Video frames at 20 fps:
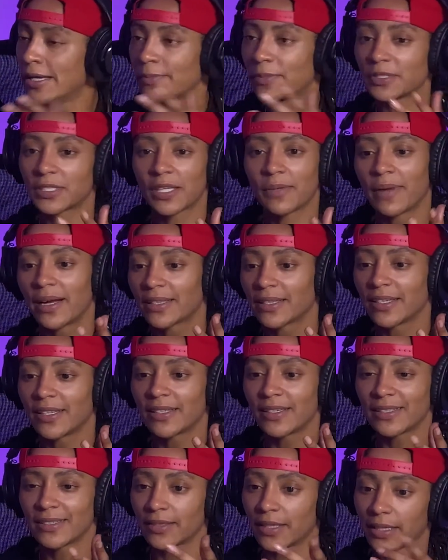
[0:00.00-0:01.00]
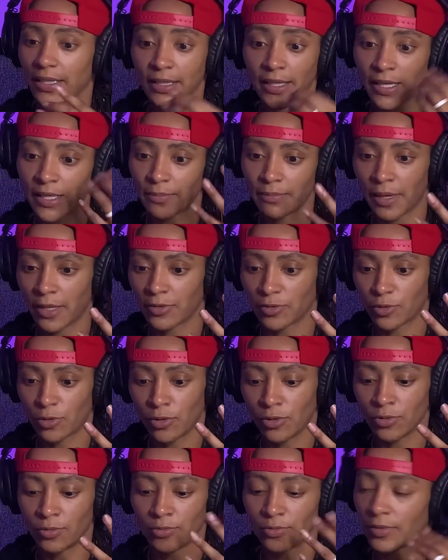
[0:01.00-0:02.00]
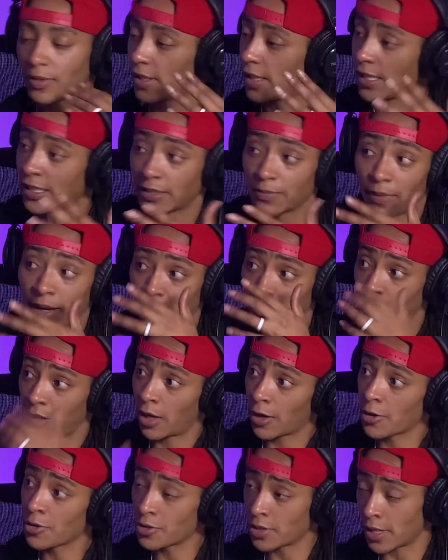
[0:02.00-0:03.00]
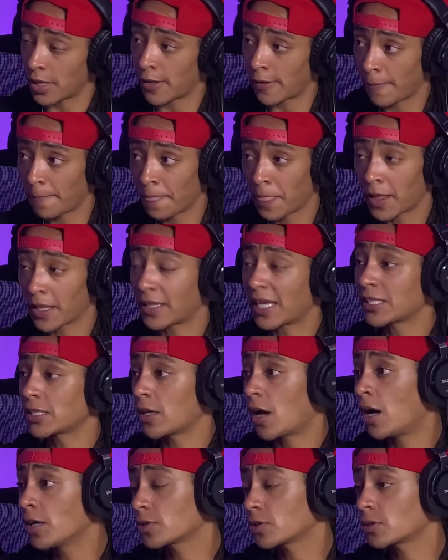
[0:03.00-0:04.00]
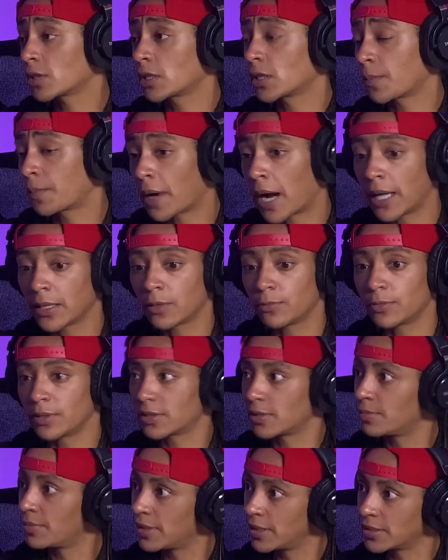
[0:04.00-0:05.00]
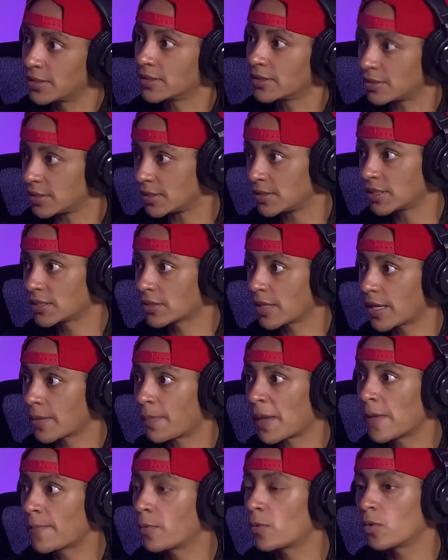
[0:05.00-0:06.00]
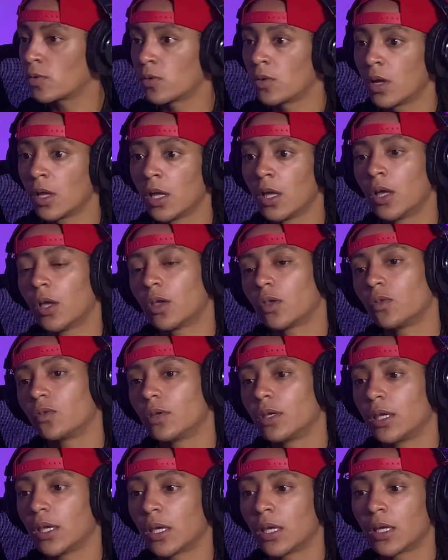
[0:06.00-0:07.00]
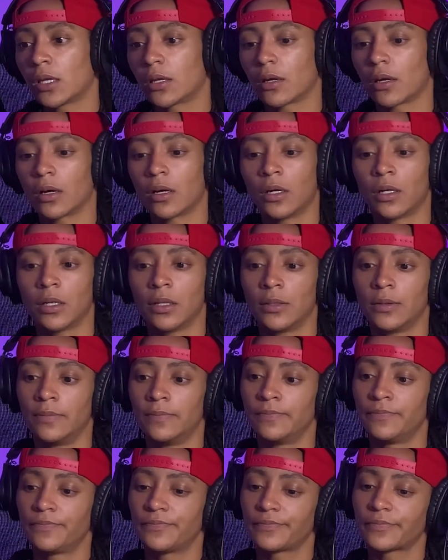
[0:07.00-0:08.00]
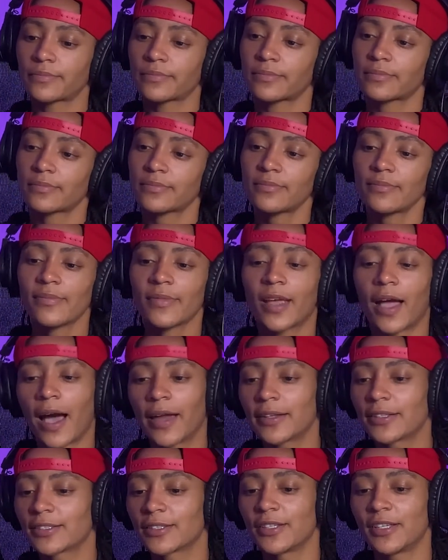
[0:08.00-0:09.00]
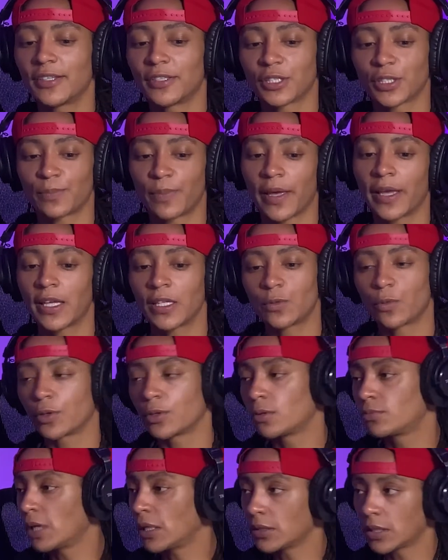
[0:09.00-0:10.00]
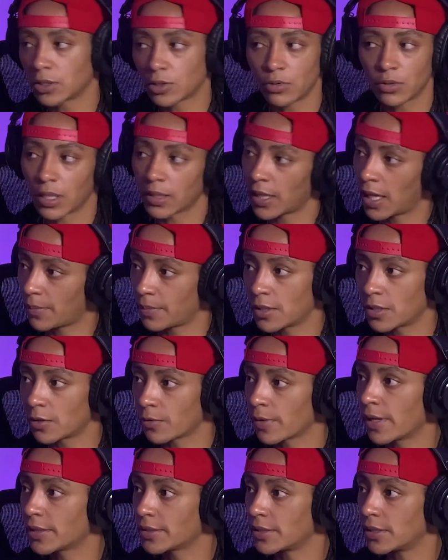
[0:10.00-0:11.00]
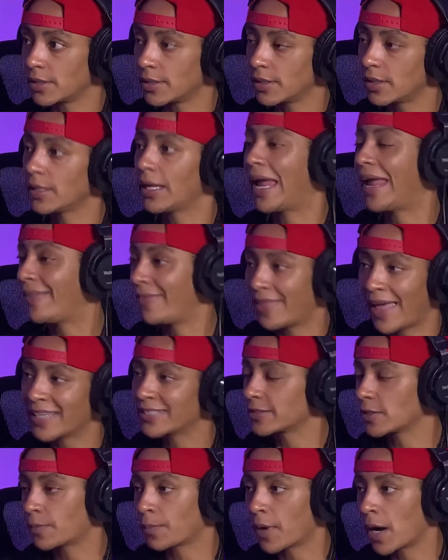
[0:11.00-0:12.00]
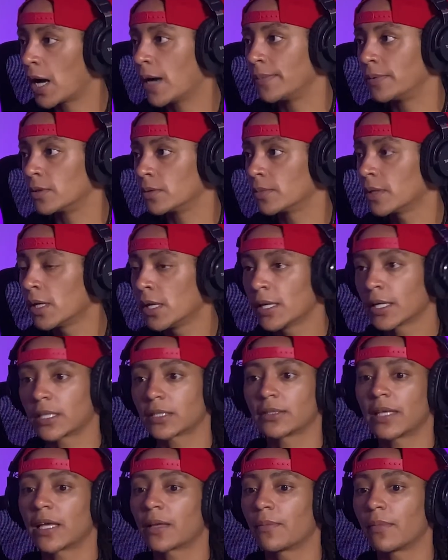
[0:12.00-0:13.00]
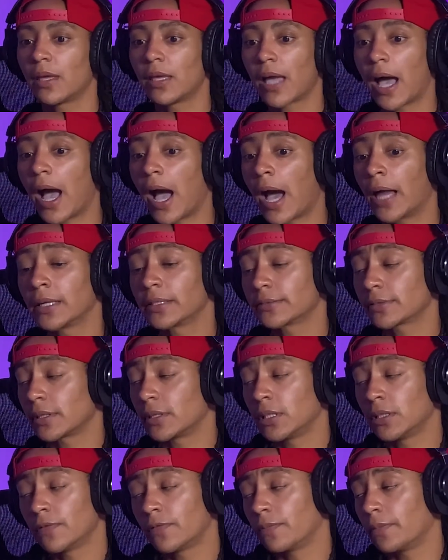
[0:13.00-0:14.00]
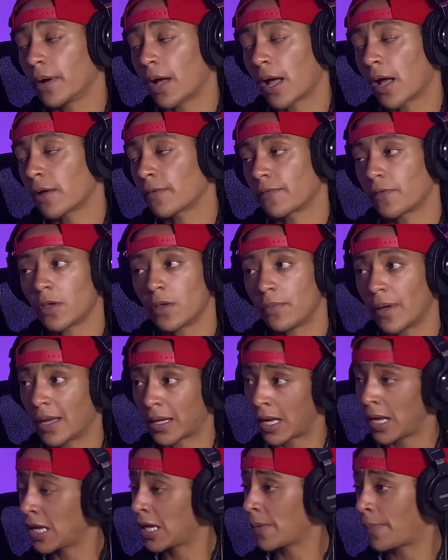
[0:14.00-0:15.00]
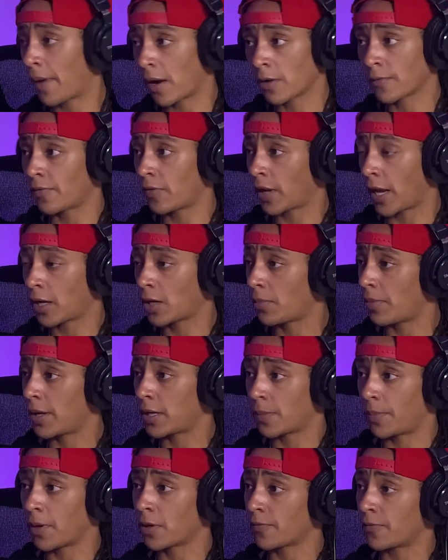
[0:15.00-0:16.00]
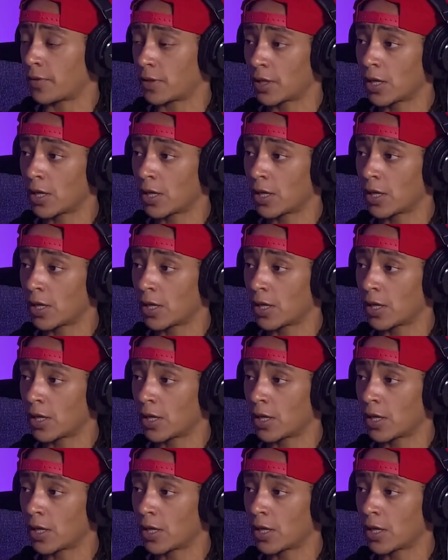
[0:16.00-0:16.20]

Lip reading: But see, my thing is like, it ain't about school. It's about learning. Yeah, that's also another problem with the businesses. It's like people, you get honestly in a space where you think that you cannot be corrected. And that's the problem. Because like me, I honestly live behind feedback. I ain't perfect. Ain't nobody perfect.